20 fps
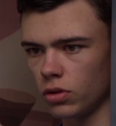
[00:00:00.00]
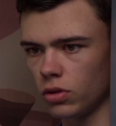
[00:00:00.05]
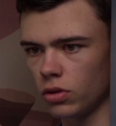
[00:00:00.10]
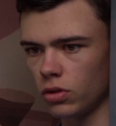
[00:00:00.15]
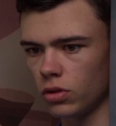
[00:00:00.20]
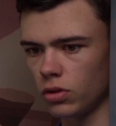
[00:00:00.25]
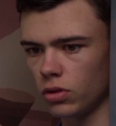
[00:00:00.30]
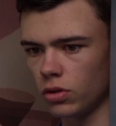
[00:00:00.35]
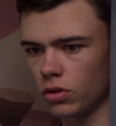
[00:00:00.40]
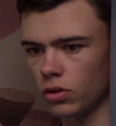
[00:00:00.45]

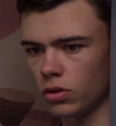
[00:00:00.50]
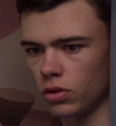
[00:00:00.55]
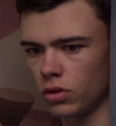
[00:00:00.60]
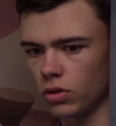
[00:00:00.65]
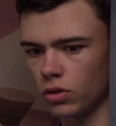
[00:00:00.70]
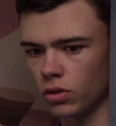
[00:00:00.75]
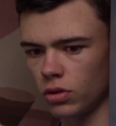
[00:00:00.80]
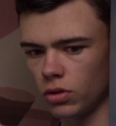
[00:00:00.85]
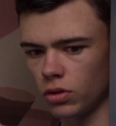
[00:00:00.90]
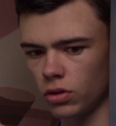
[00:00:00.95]

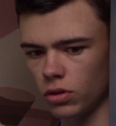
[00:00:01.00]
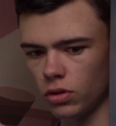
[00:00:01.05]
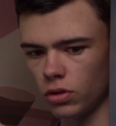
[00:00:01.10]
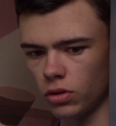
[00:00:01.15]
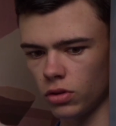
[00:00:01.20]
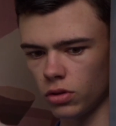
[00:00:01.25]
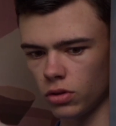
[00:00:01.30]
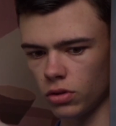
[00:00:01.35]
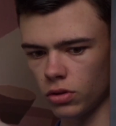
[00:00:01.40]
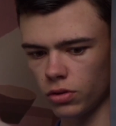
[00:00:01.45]

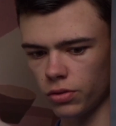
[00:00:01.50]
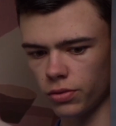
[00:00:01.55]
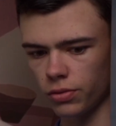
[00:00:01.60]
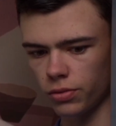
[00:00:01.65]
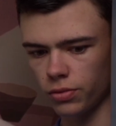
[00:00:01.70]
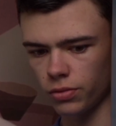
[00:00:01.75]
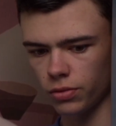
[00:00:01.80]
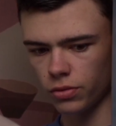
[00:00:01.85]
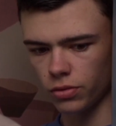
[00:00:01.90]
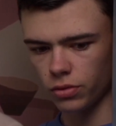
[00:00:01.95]
(silence)